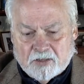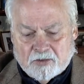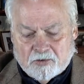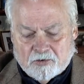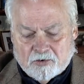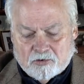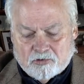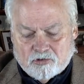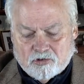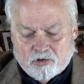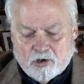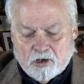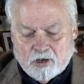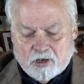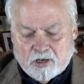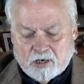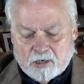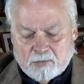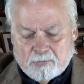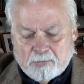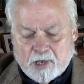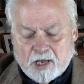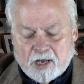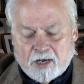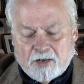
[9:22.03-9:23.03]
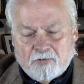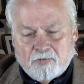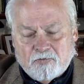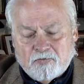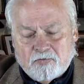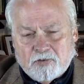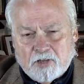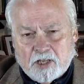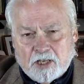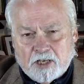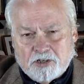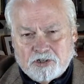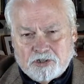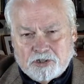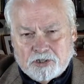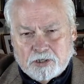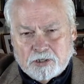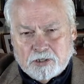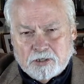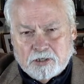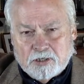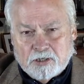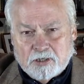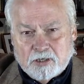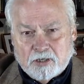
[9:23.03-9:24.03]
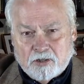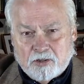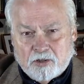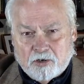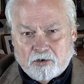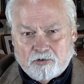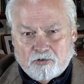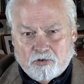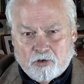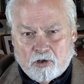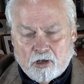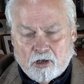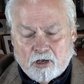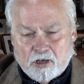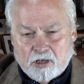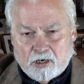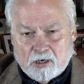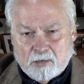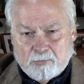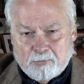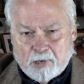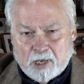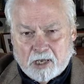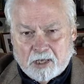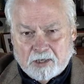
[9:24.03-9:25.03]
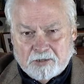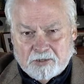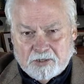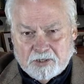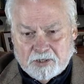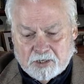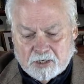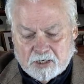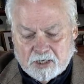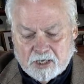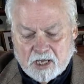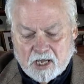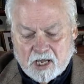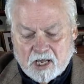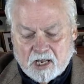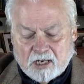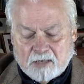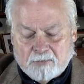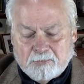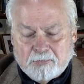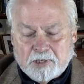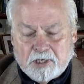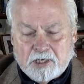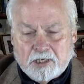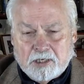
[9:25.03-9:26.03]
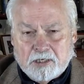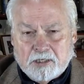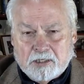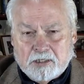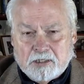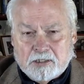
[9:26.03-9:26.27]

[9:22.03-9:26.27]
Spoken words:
They're talking about inflation. They're talking about the economy.